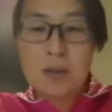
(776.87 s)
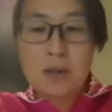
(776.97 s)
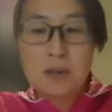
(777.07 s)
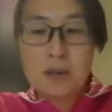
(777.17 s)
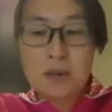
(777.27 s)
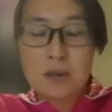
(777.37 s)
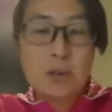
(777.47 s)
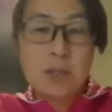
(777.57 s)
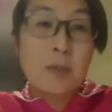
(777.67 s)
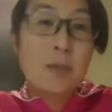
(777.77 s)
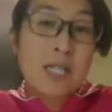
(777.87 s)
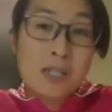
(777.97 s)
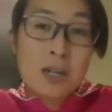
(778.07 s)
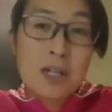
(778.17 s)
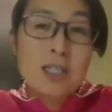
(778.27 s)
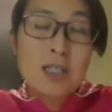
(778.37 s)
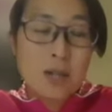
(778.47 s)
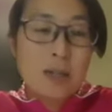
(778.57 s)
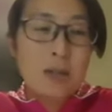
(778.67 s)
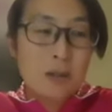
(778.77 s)
to do some research,
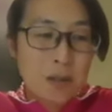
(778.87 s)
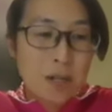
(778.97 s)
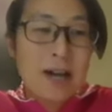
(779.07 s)
try to